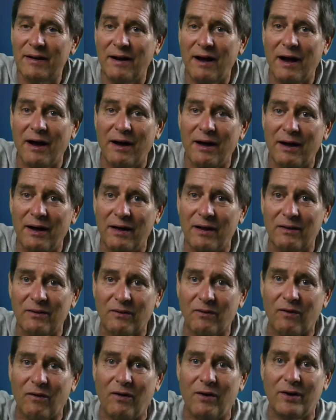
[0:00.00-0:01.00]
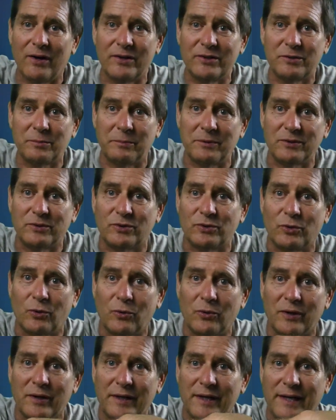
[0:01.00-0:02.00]
a large
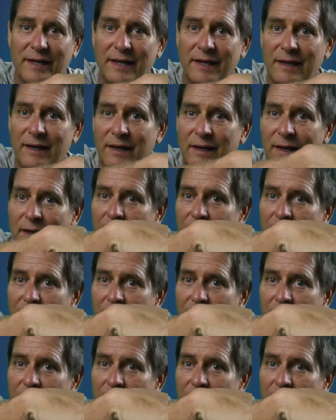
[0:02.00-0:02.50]
majority